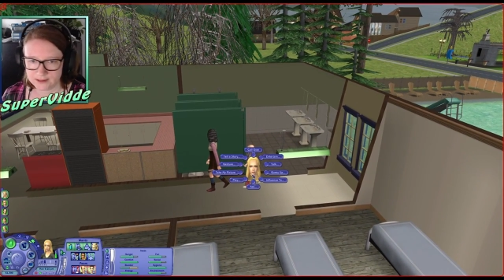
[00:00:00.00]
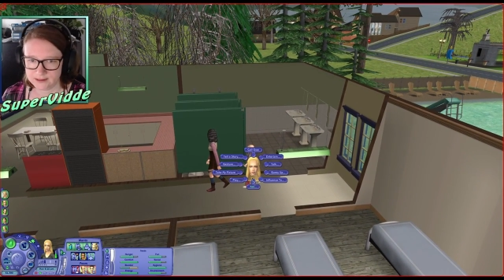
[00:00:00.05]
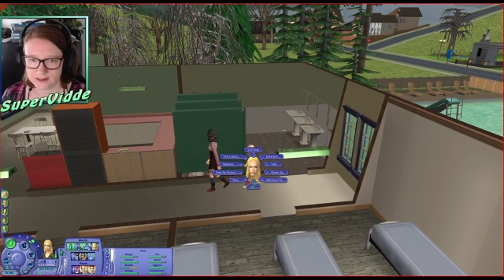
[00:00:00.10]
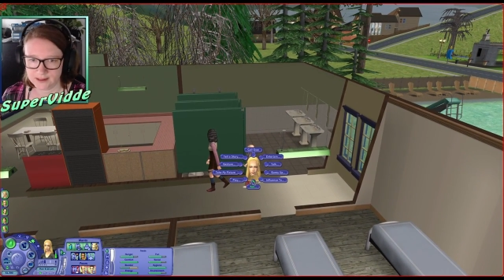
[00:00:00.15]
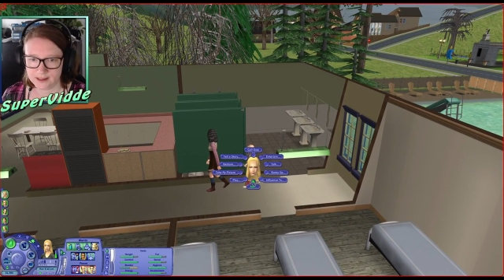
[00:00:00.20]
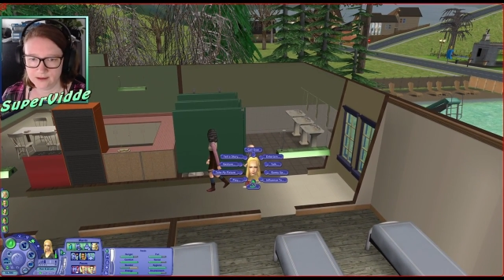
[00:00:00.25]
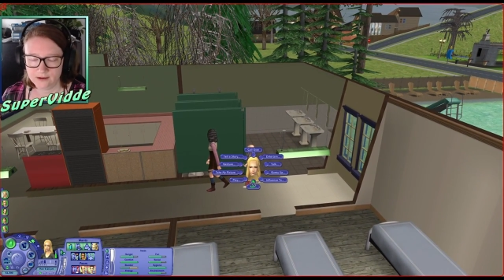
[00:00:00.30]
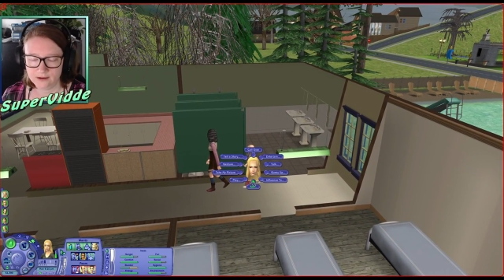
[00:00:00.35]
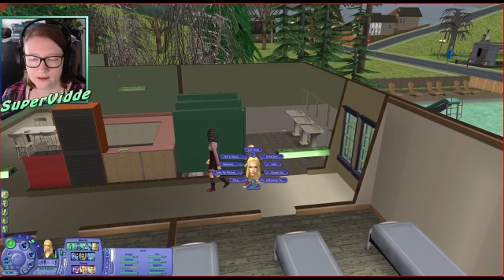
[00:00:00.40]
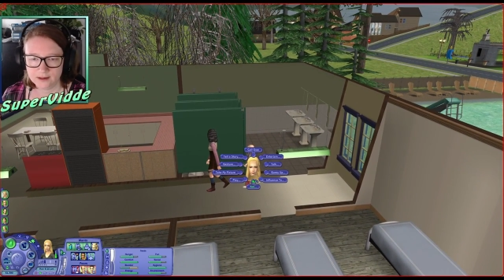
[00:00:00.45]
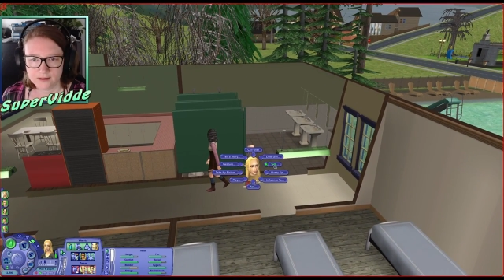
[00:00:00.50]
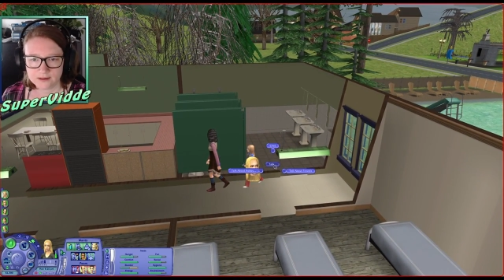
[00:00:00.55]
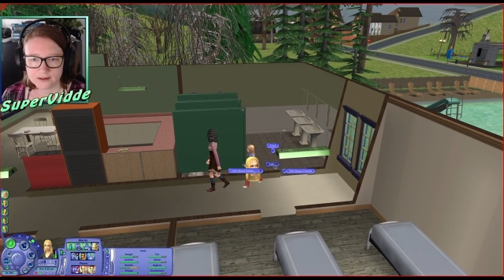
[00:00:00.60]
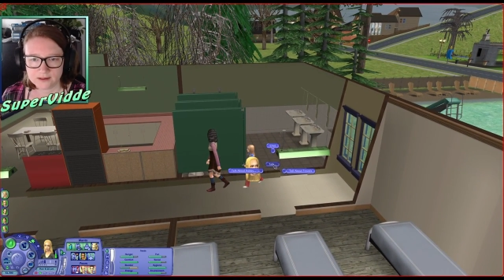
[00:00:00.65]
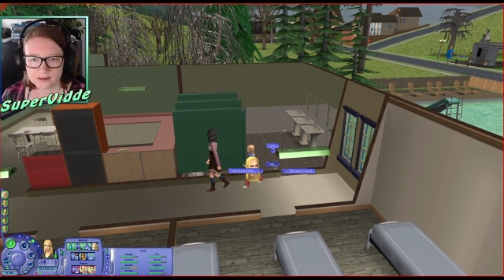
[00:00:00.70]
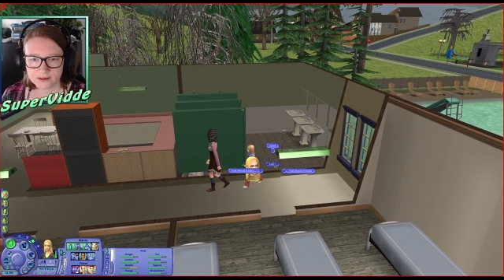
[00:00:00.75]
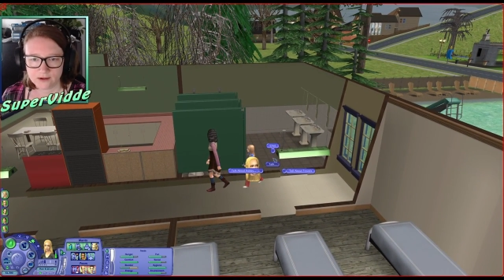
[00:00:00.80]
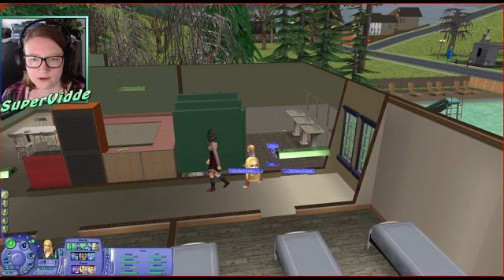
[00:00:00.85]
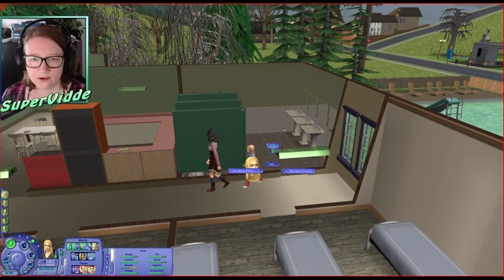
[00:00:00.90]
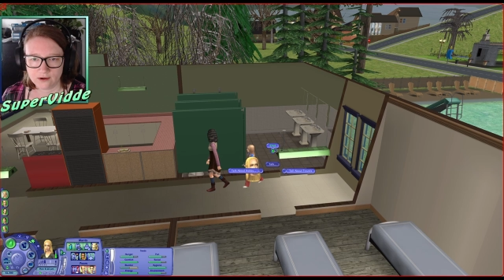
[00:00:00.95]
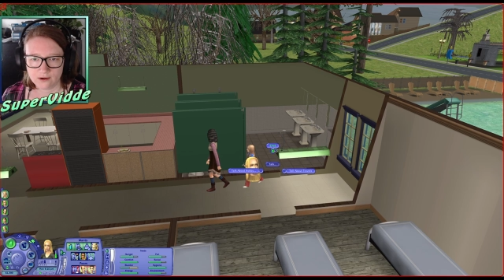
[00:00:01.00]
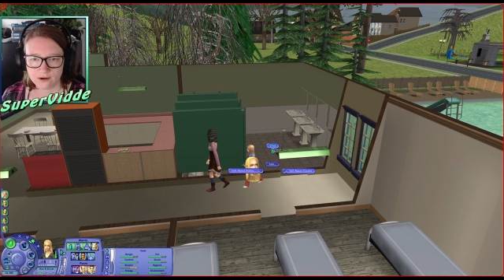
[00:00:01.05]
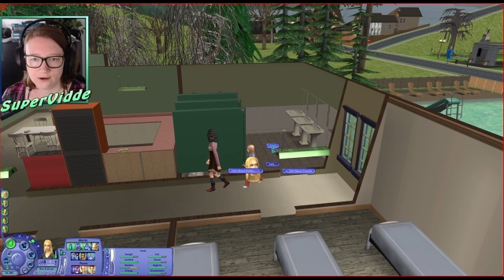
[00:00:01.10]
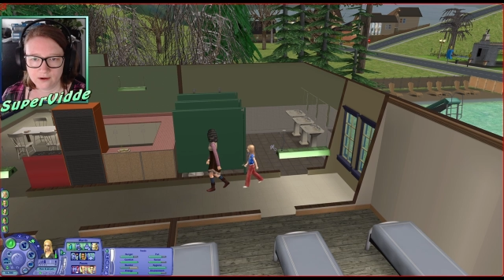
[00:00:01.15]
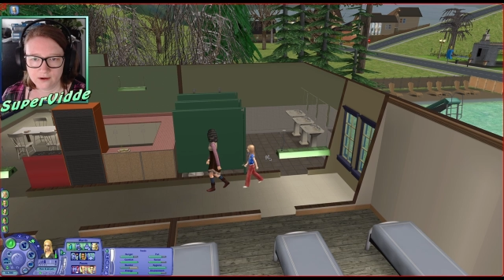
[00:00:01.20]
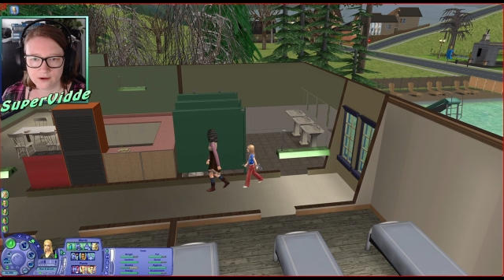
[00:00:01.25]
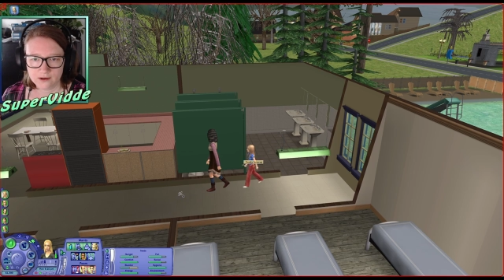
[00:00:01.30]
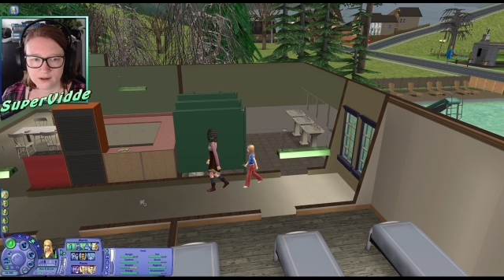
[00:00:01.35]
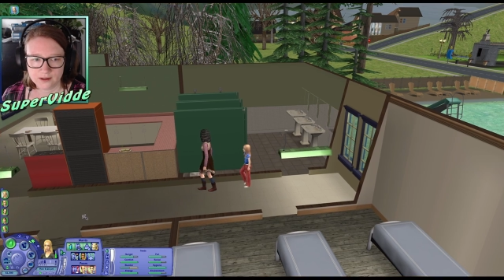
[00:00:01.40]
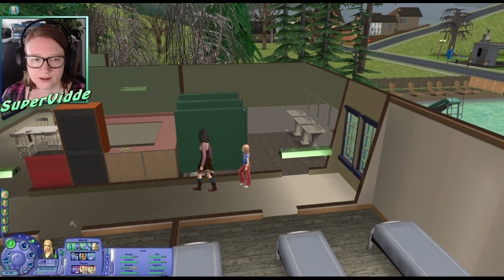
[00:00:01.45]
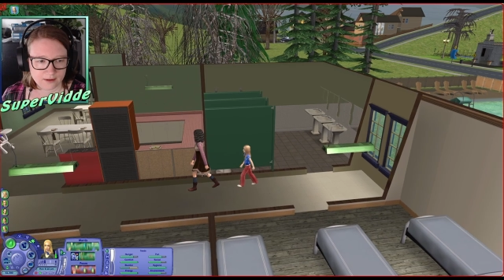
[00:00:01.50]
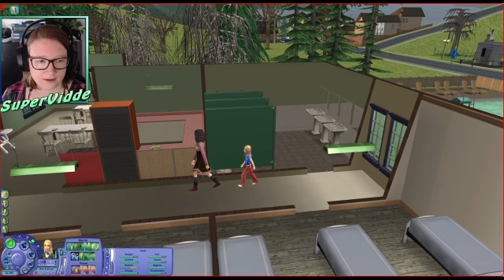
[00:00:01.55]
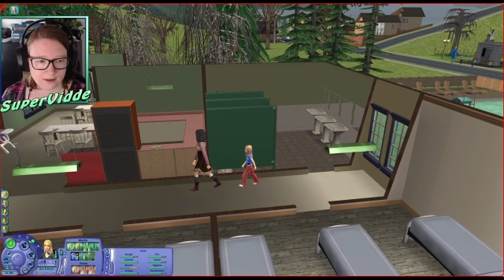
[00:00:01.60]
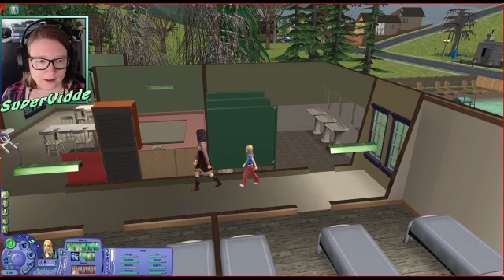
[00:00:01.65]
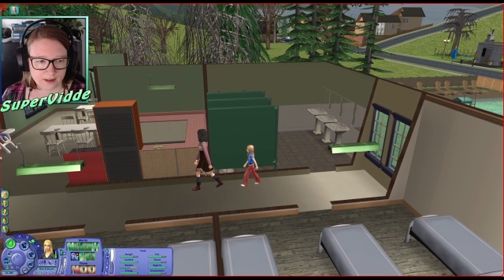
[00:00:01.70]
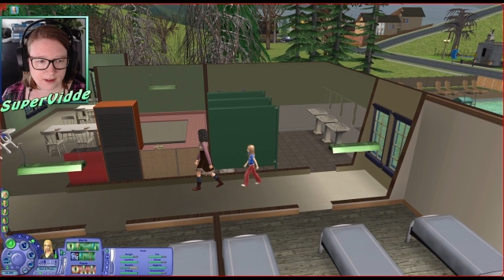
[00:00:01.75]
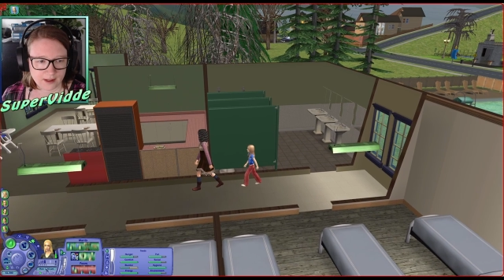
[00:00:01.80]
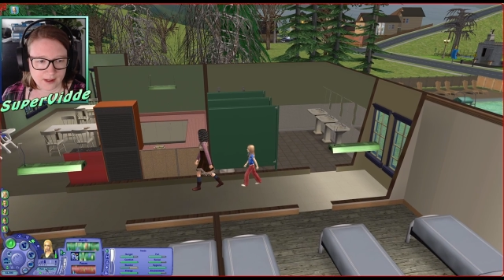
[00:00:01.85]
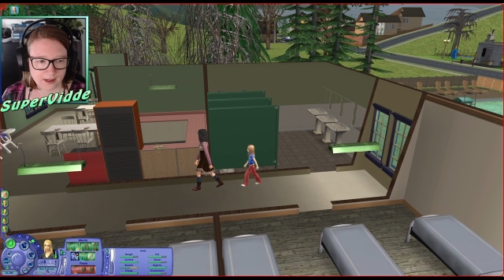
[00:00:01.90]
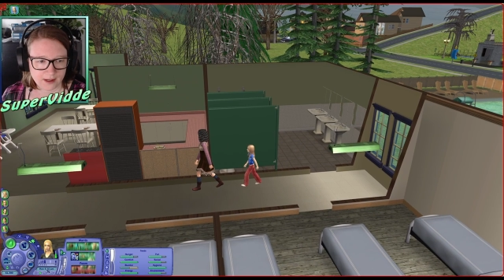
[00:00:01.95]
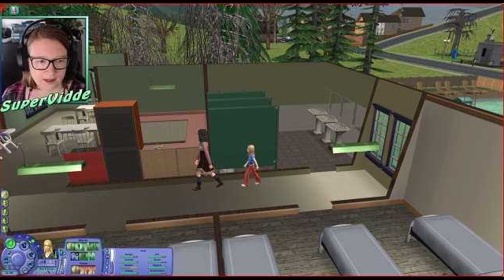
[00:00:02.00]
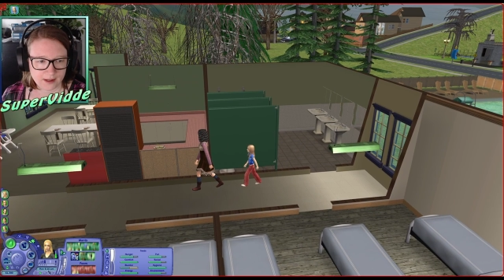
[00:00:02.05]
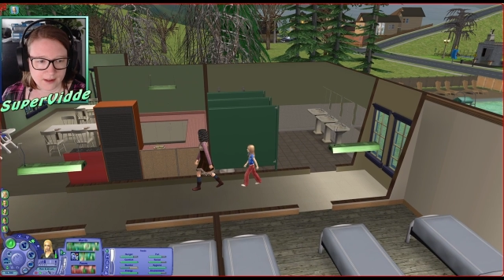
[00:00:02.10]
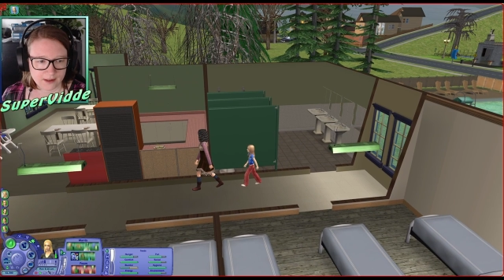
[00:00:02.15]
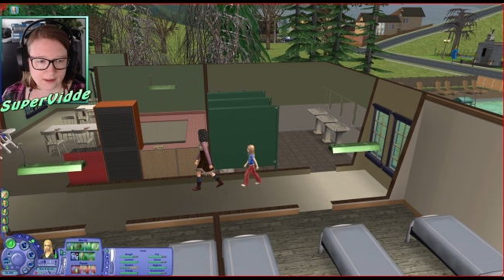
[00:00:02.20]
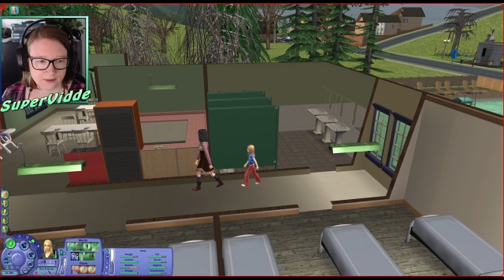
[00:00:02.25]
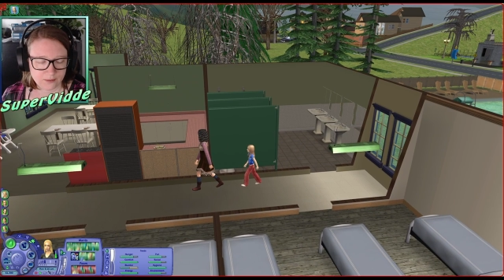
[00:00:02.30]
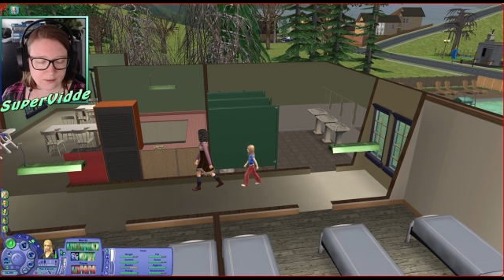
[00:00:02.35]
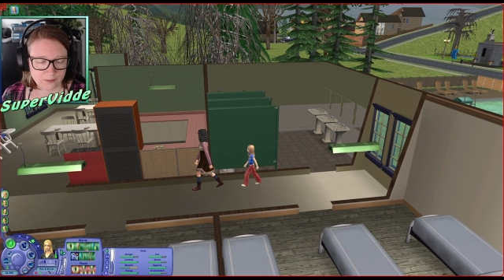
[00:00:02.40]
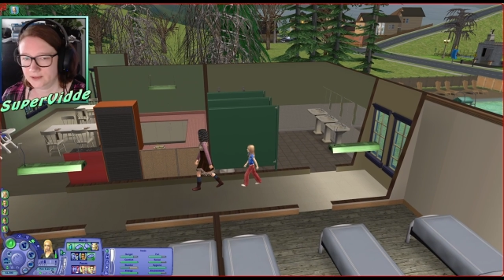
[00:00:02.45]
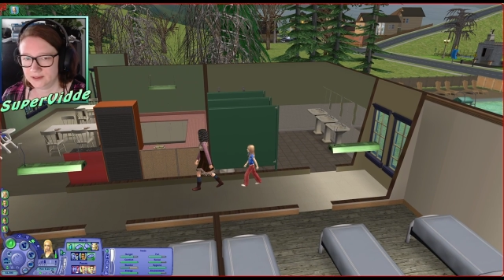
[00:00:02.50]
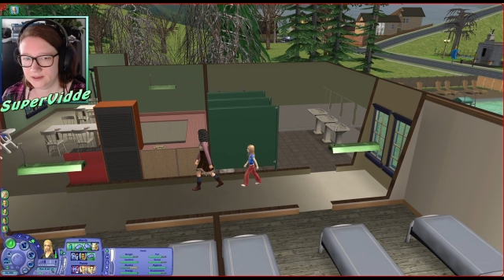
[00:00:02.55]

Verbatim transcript: here. Talk. And